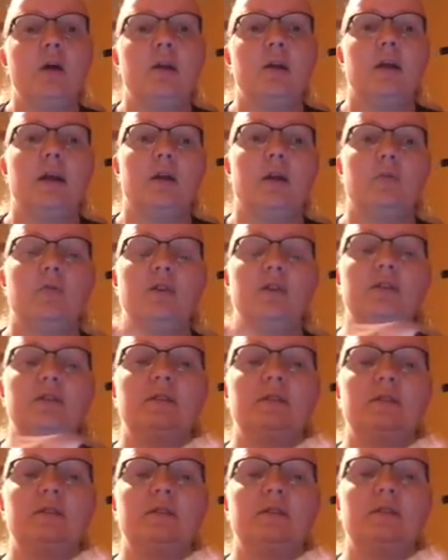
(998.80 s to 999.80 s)
Now, this
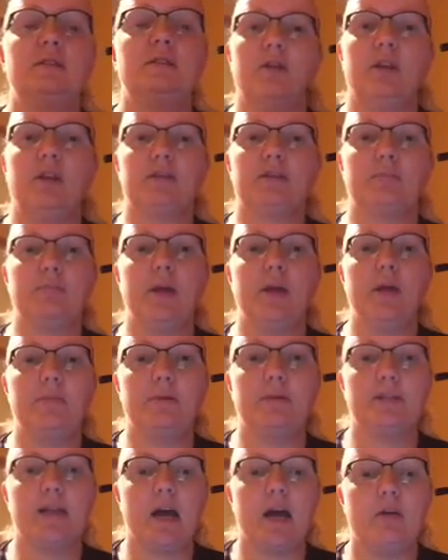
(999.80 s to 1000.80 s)
diary is the paper
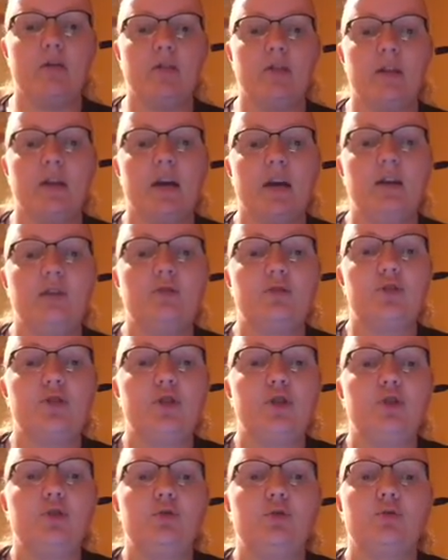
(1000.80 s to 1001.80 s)
diary that I used to
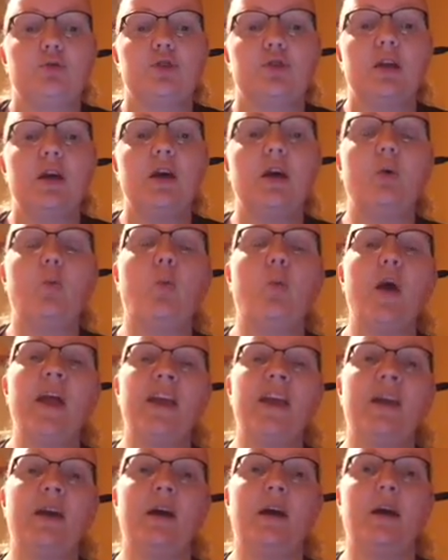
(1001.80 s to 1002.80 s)
use
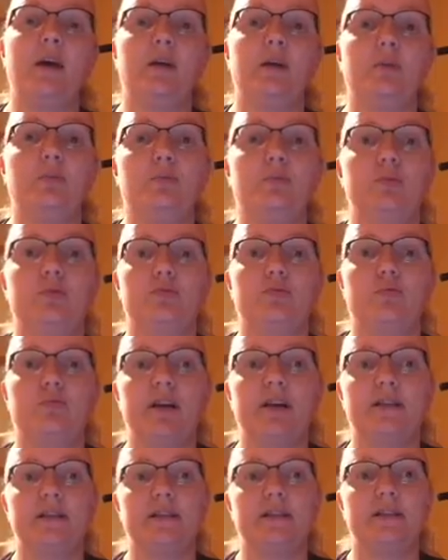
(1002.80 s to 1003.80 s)
when I was
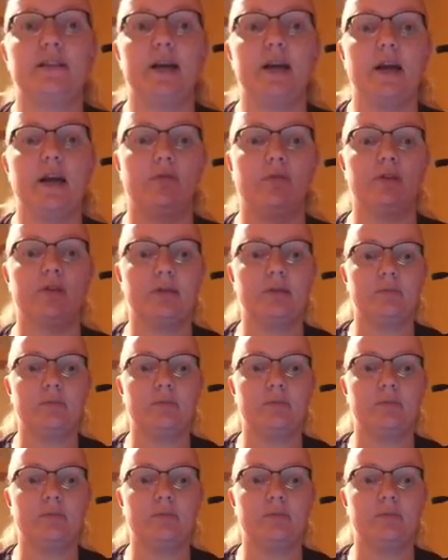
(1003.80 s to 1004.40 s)
writing diaries.